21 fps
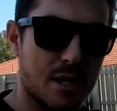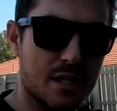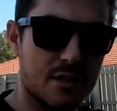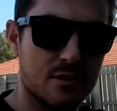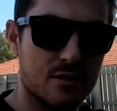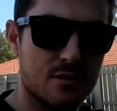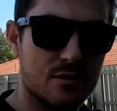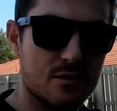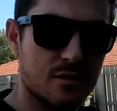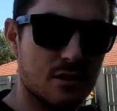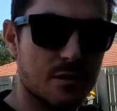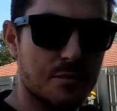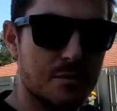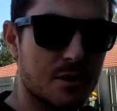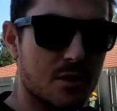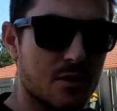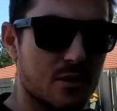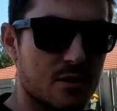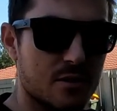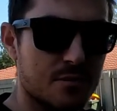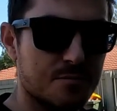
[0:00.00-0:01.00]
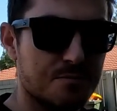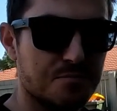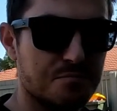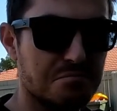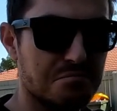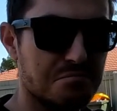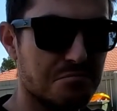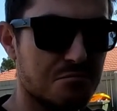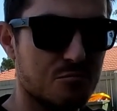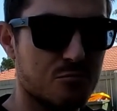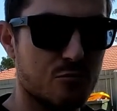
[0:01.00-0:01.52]
back on, clip it on,
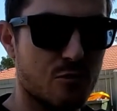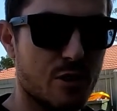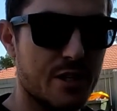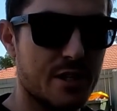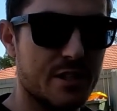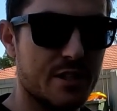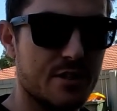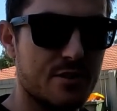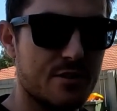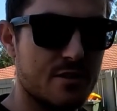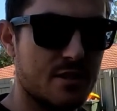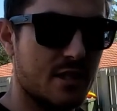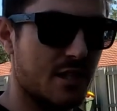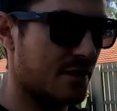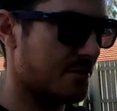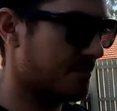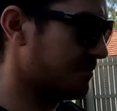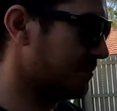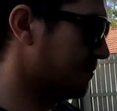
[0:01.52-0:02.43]
ready to use again.